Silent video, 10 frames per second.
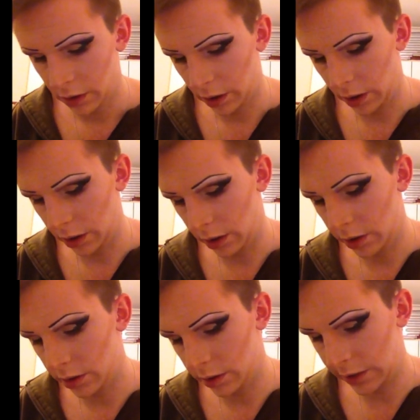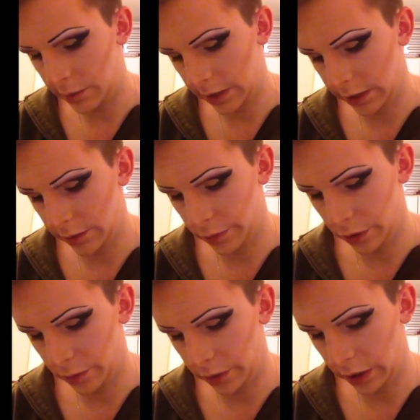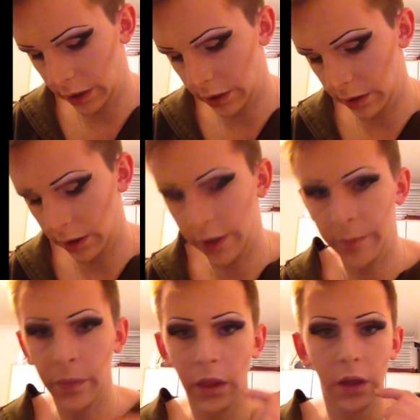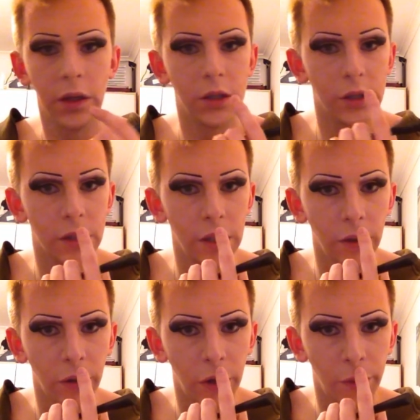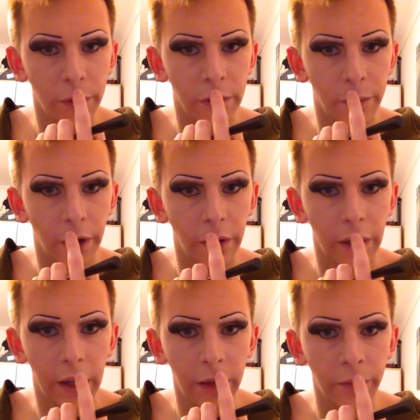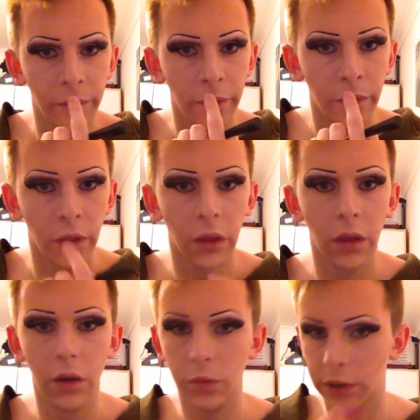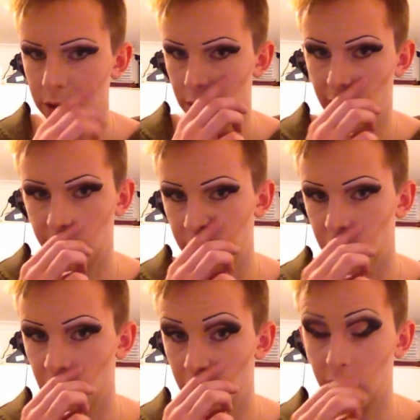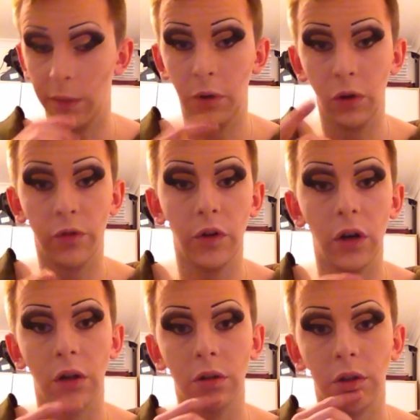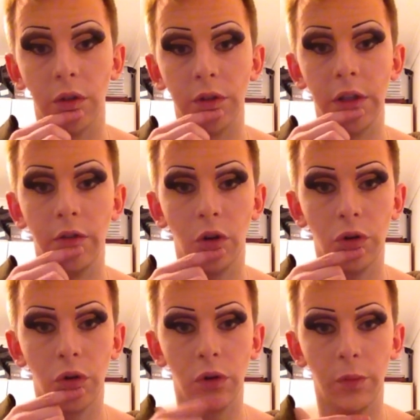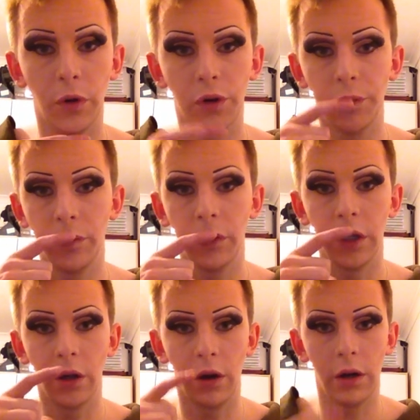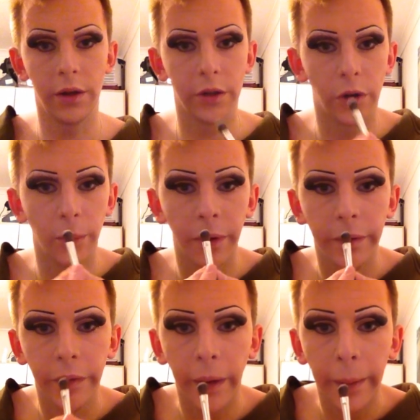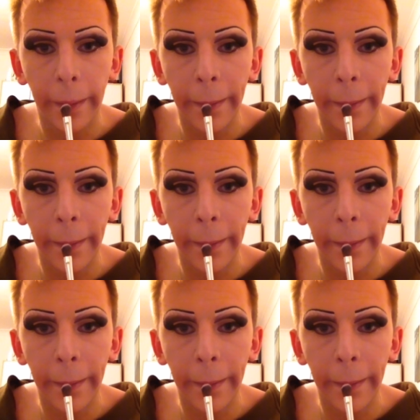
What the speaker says: And another nice place to pop a little highlight is just in your cupid's bow here, which will help your top lip look fuller. So obviously you've contoured the bottom, then you highlight the top, so